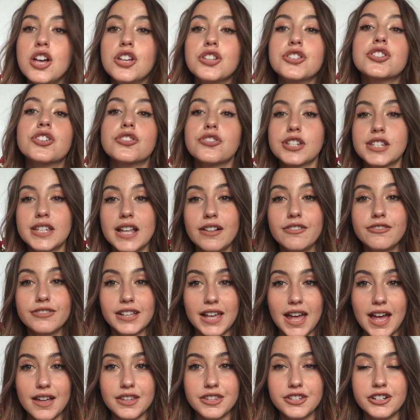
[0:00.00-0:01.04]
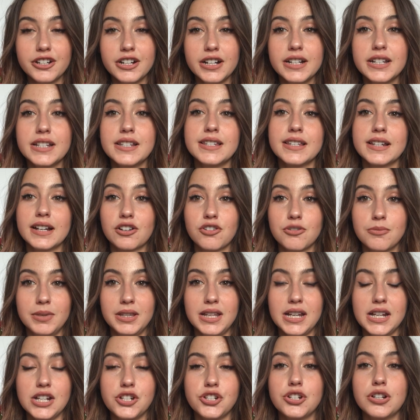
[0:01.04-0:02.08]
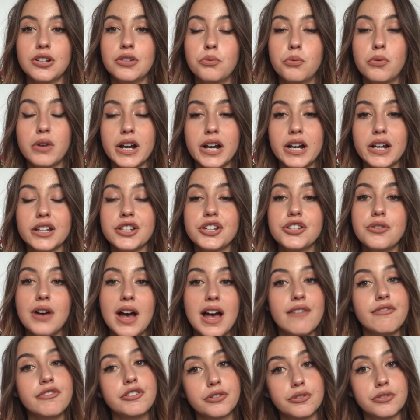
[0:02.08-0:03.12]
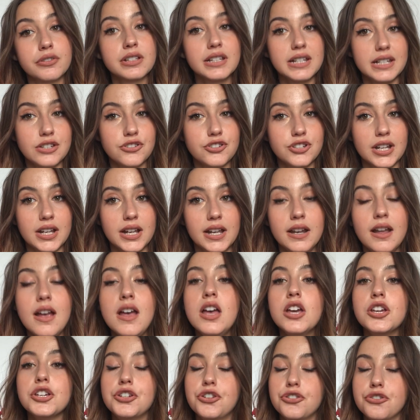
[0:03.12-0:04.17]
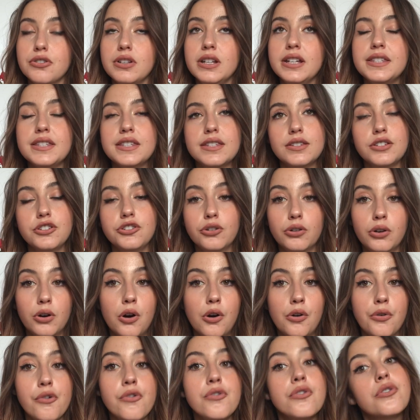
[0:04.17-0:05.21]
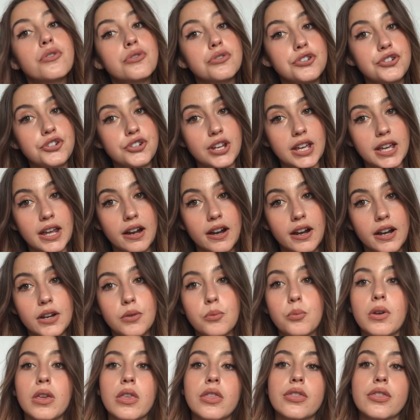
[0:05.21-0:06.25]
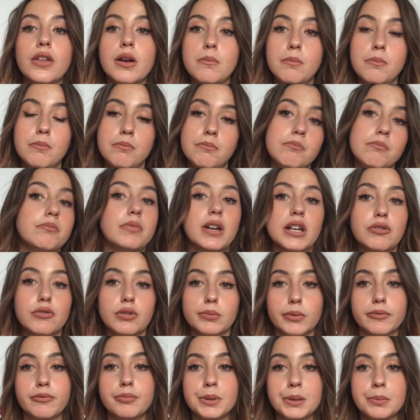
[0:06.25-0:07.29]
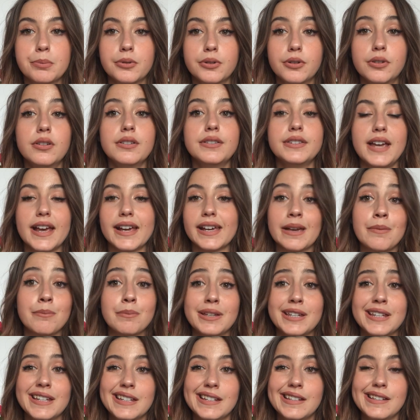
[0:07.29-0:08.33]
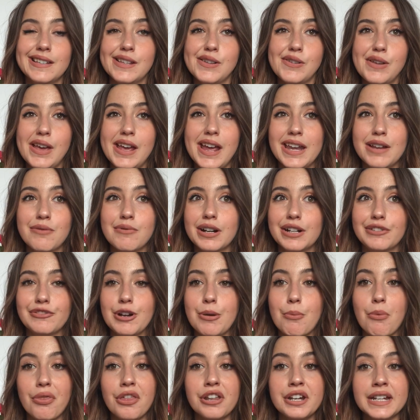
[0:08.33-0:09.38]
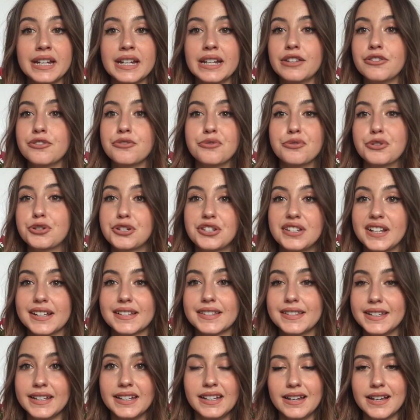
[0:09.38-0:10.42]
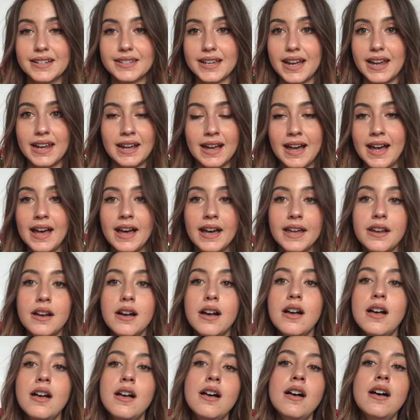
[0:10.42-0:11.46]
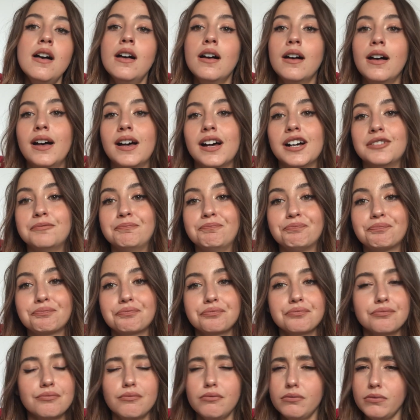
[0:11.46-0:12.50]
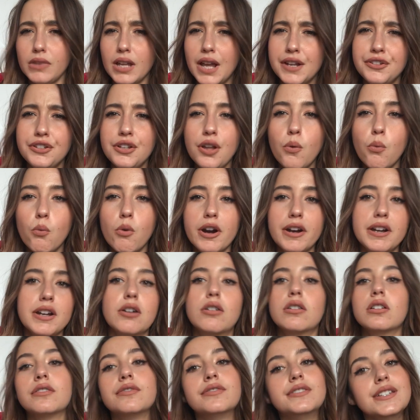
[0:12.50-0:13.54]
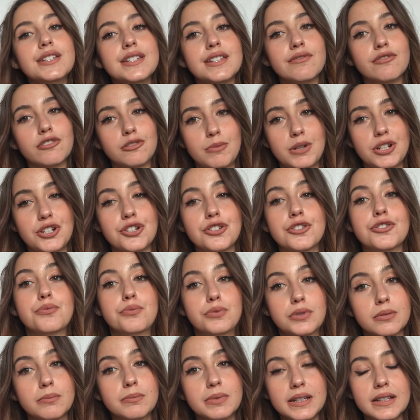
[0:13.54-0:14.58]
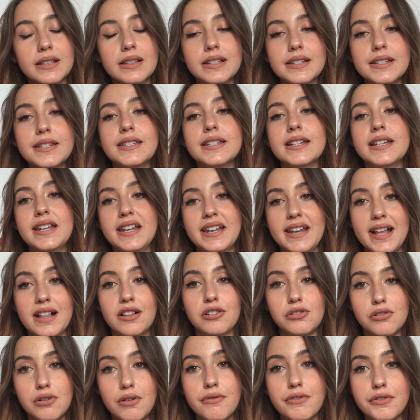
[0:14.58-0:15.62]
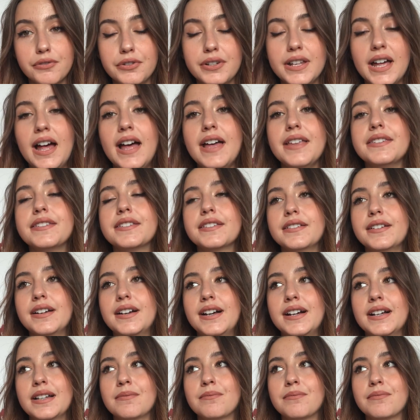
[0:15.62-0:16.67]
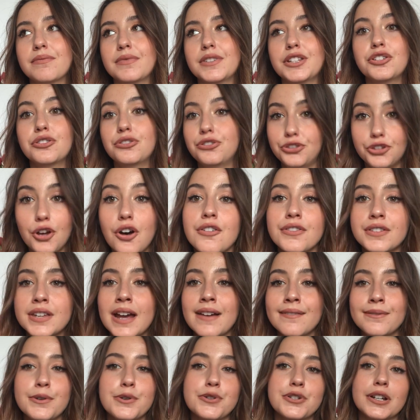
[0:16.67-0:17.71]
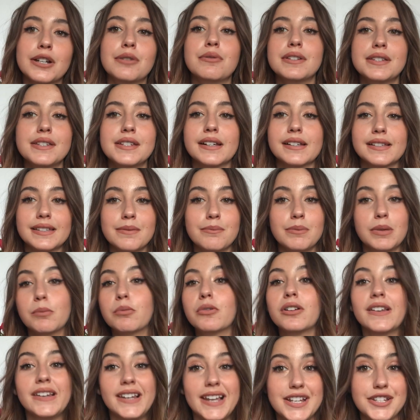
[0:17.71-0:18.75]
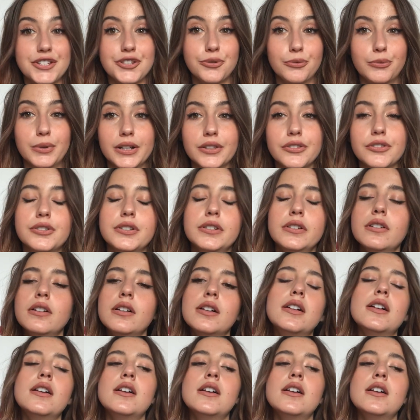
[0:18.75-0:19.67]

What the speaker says: So self-catered is an accommodation where you have your own kitchen. Usually it's your own or shared with a group of people. That can be anywhere from 3 to 16 as I had. And don't worry, all of these informations will be listed and I'll go through that. You don't have to share with 16 people unless you want to.